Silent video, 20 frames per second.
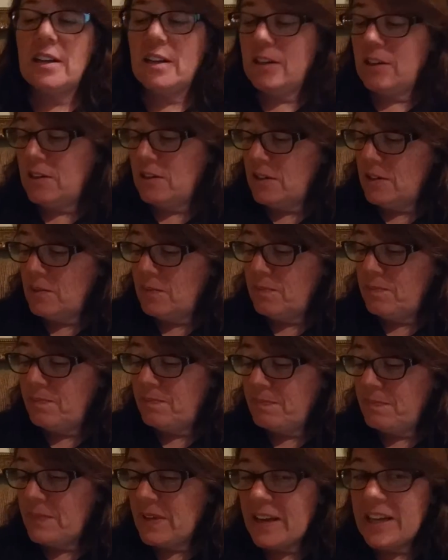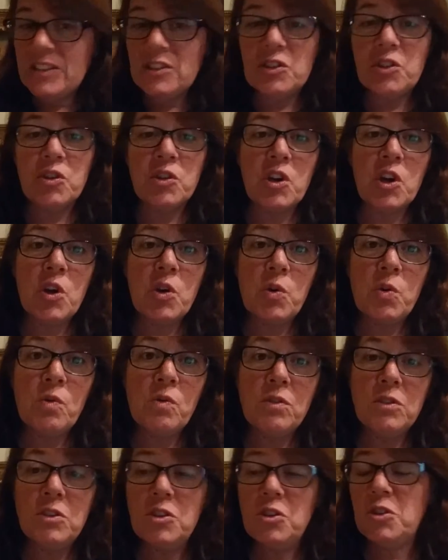Ask your
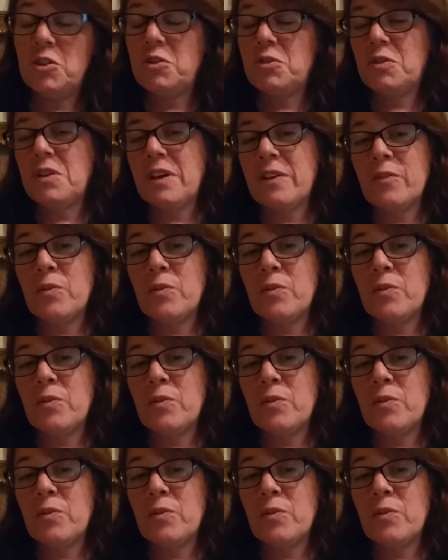coach.